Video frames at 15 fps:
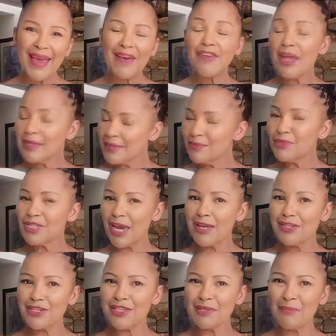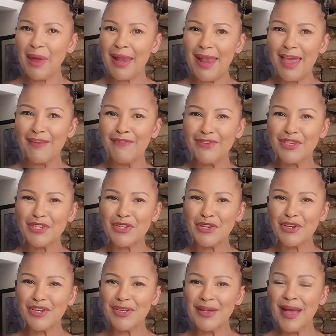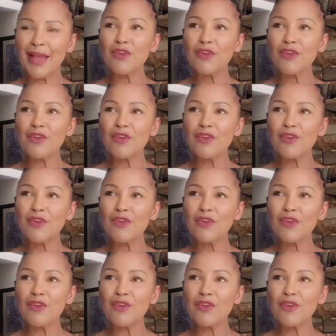I've had some changes in my life for sure.